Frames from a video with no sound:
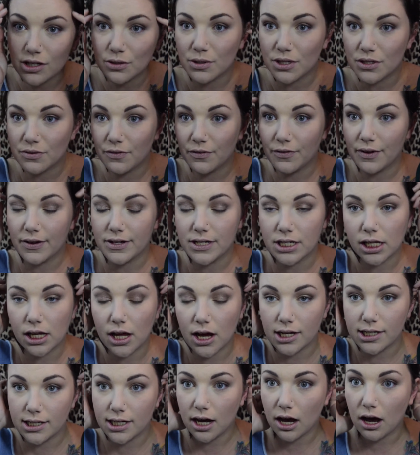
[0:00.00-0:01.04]
So once we've
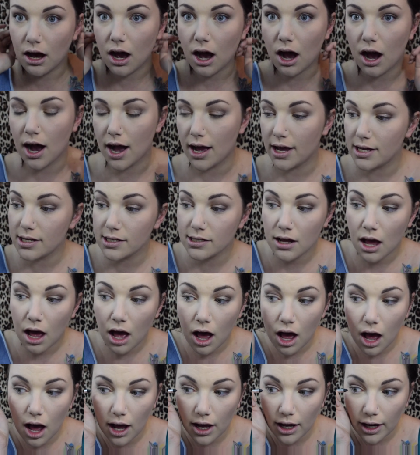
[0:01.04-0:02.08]
underlined our eyes,
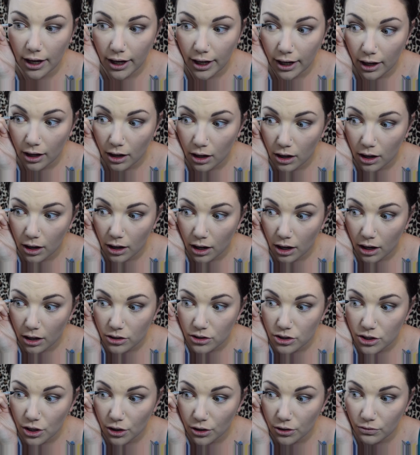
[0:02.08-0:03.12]
I
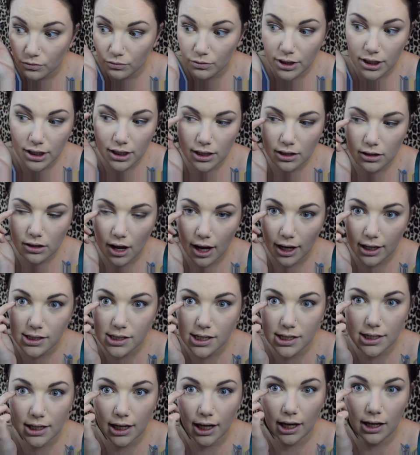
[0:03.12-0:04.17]
don't really like to
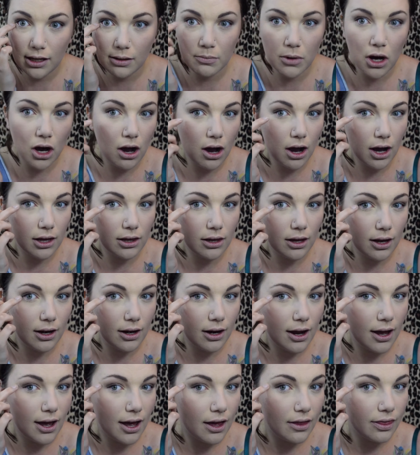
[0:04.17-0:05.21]
take my
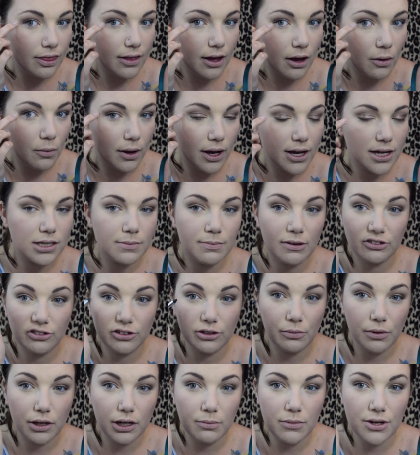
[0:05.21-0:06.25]
eyeliner out that way, especially
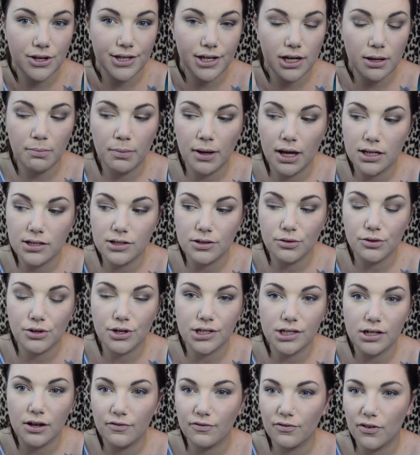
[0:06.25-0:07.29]
when I'm using a pencil,
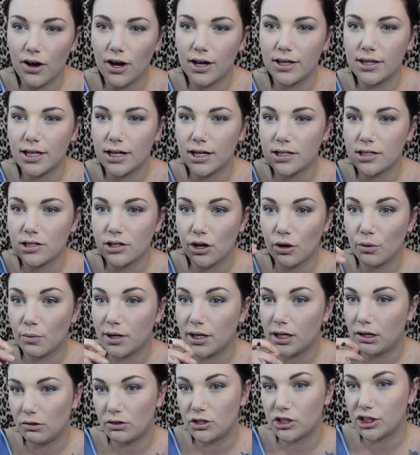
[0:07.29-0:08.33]
because I find that it's nowhere
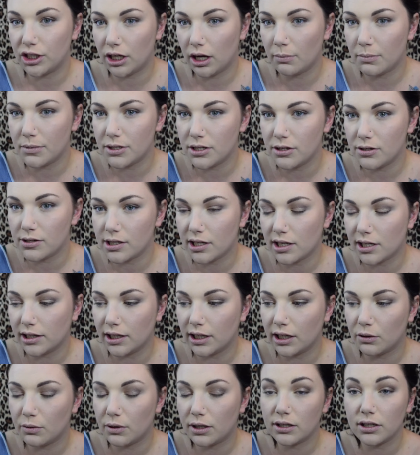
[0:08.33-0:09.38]
near as sharp as using a
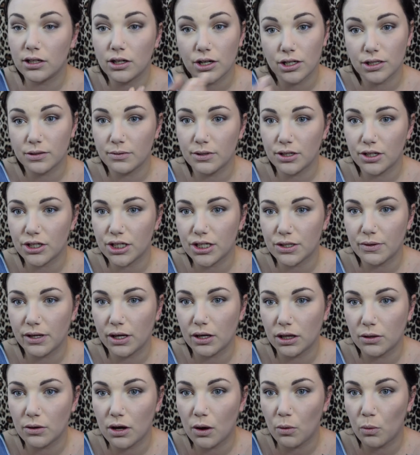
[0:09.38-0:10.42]
liquid. And because we're not doing
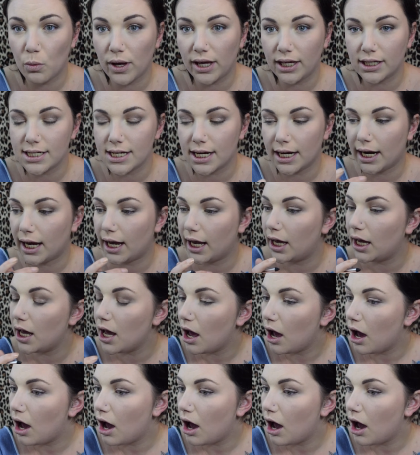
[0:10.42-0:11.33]
a wing today,